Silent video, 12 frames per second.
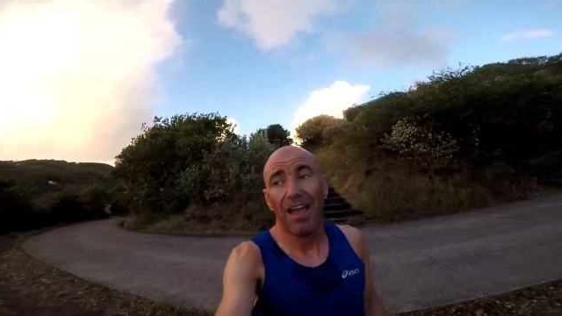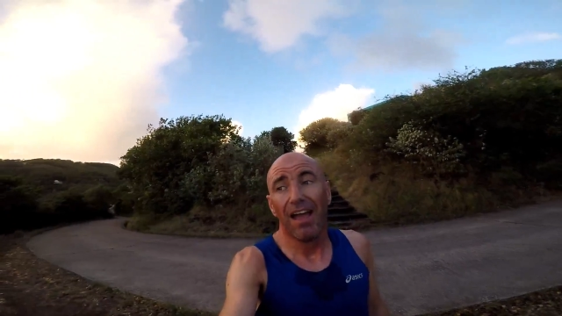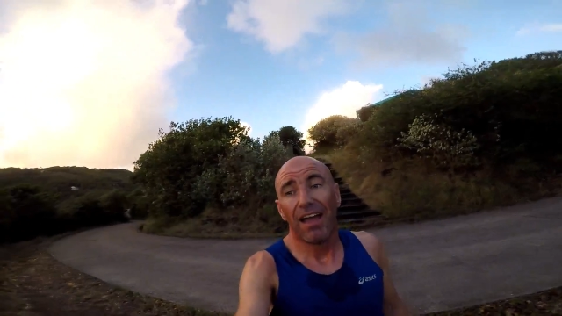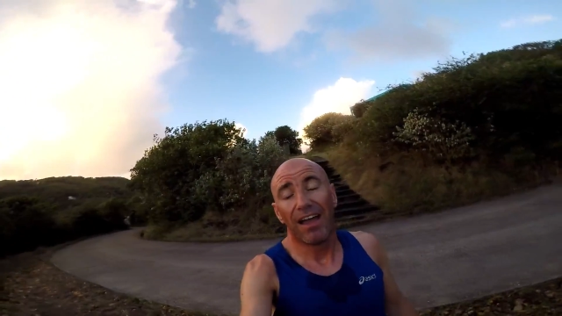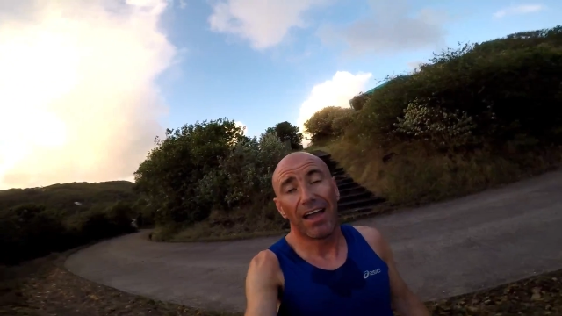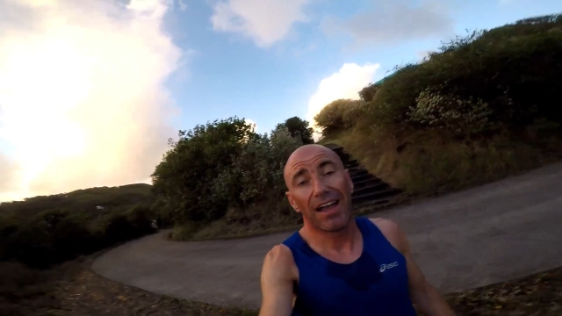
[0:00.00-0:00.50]

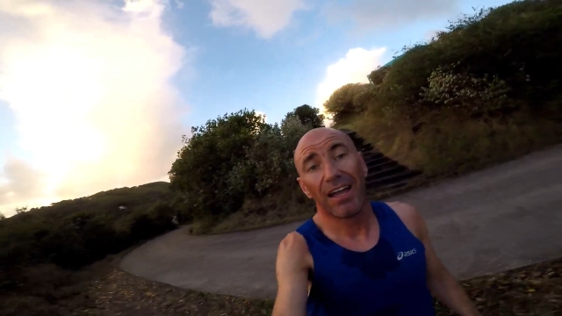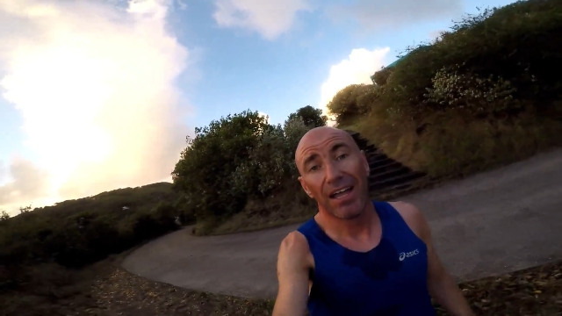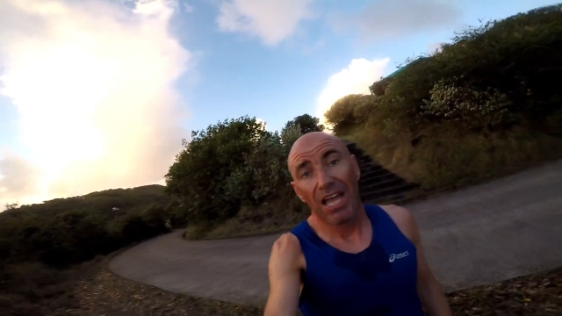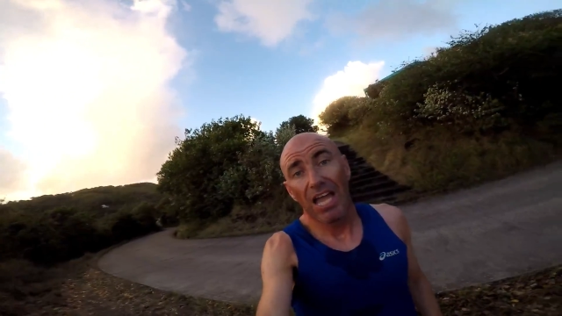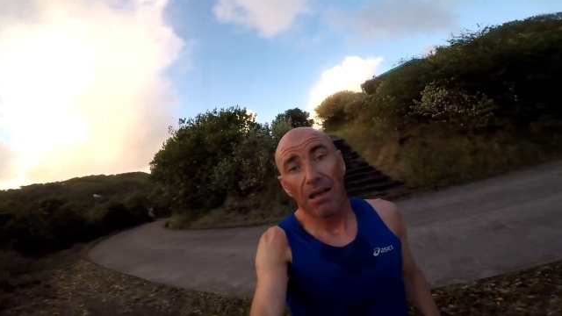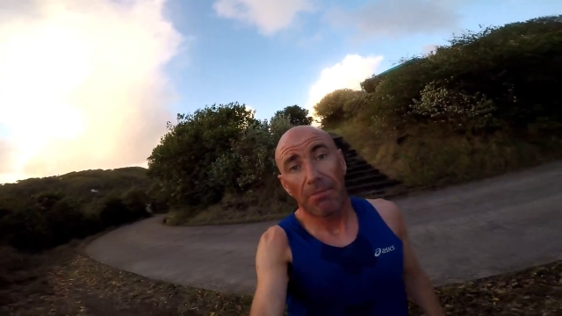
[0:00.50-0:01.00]

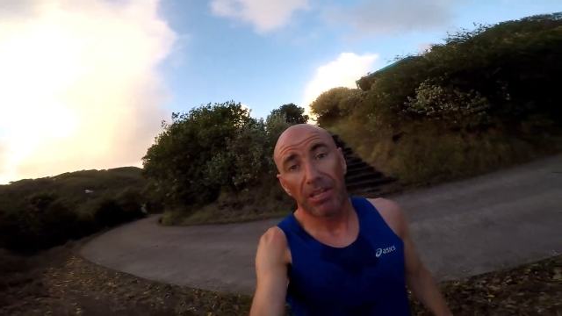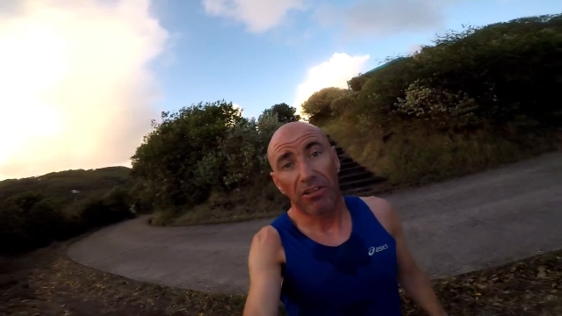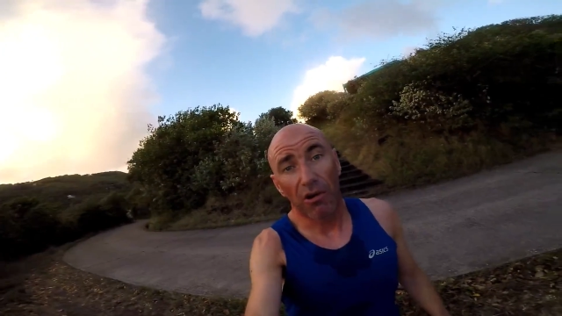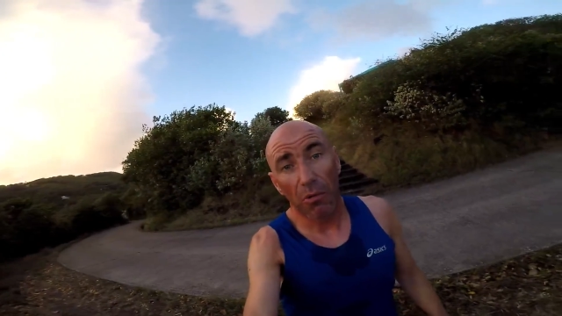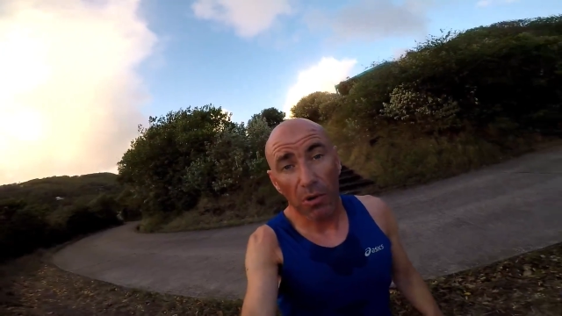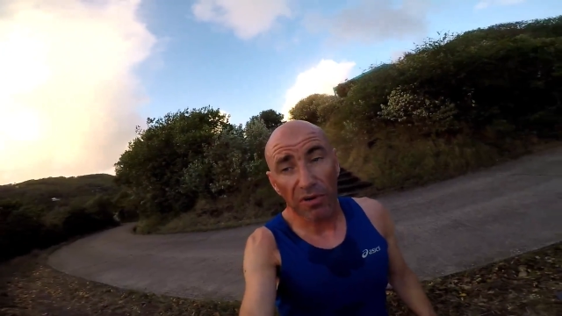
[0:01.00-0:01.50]
But the
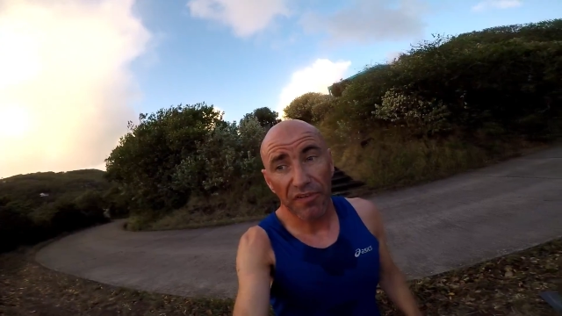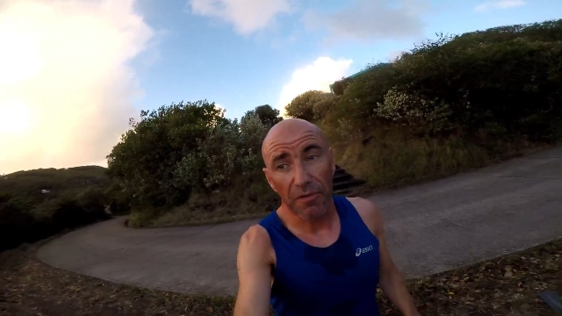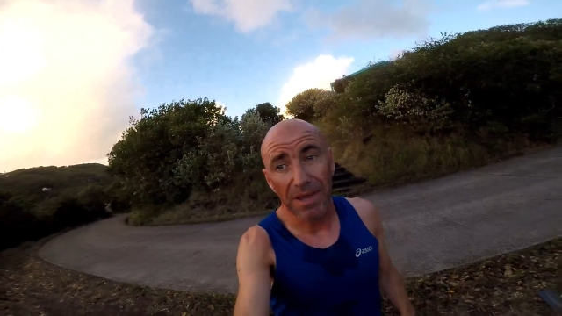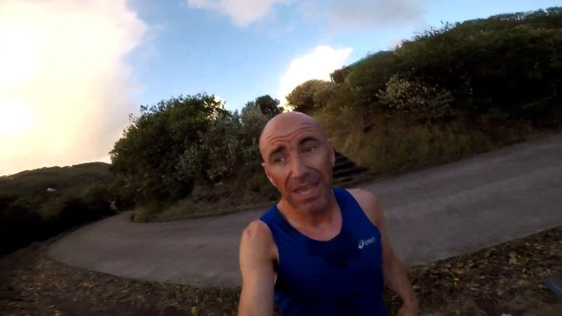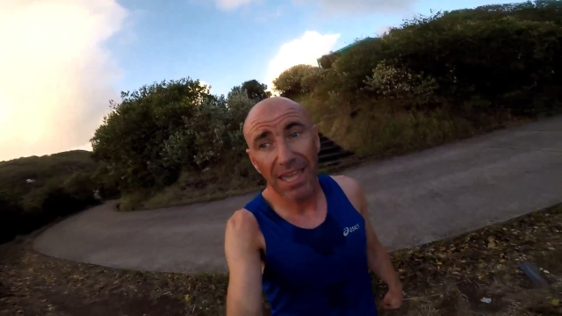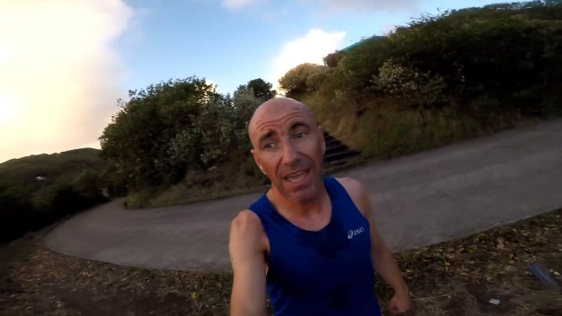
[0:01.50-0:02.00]
reward for
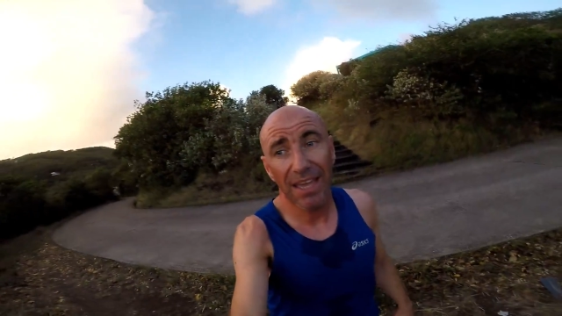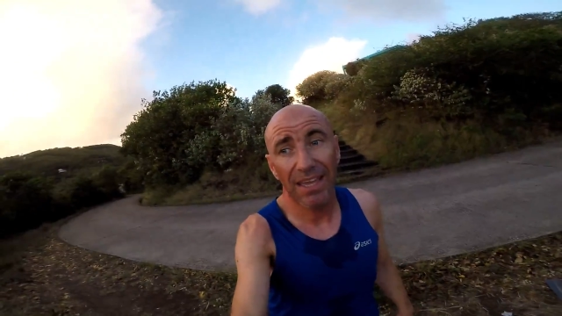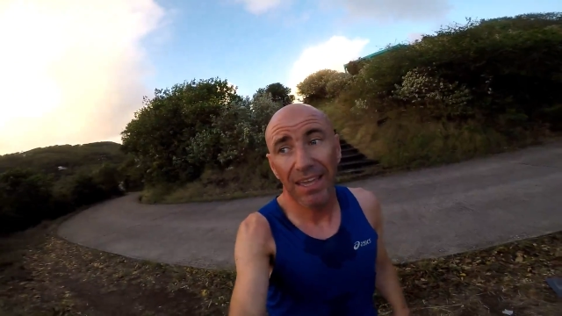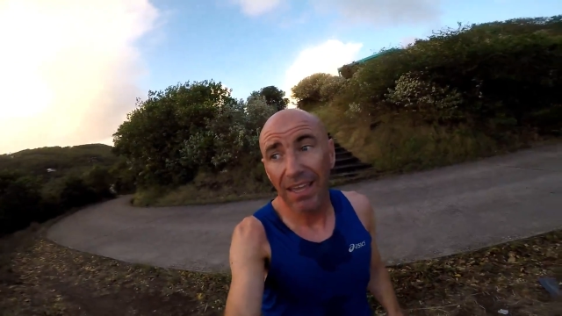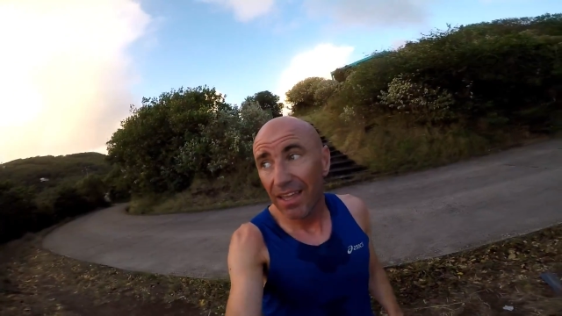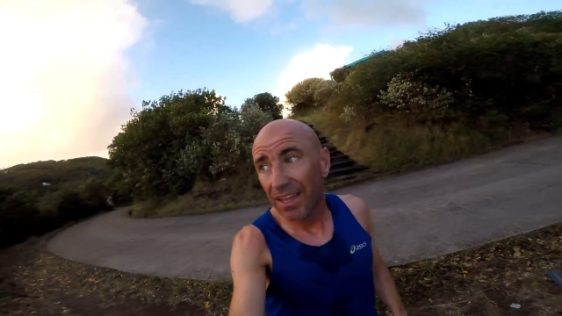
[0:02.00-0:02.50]
me,
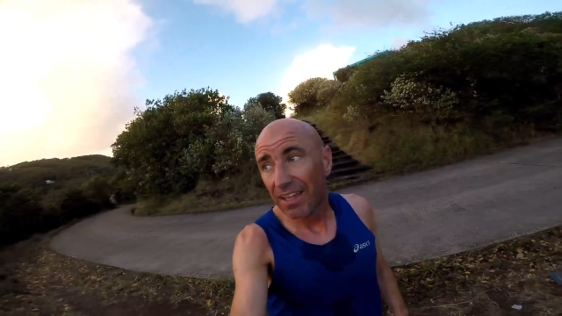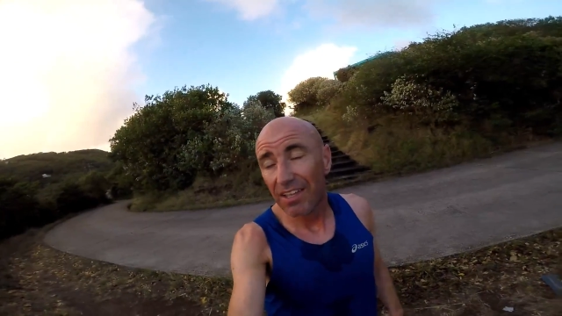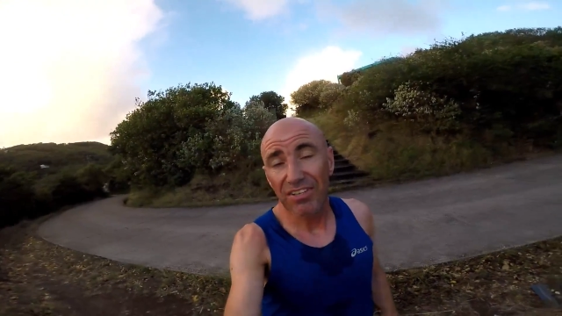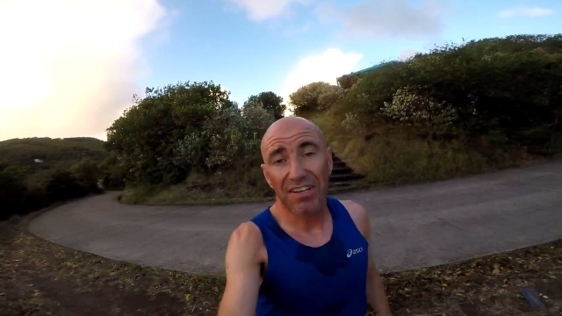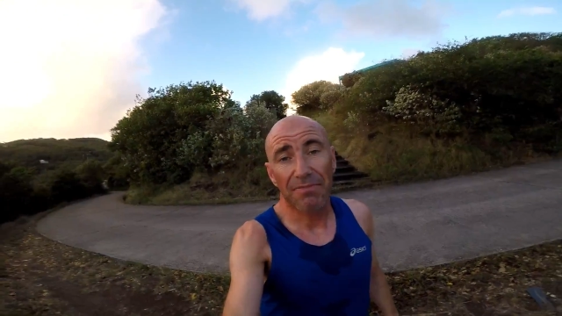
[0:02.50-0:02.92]
you just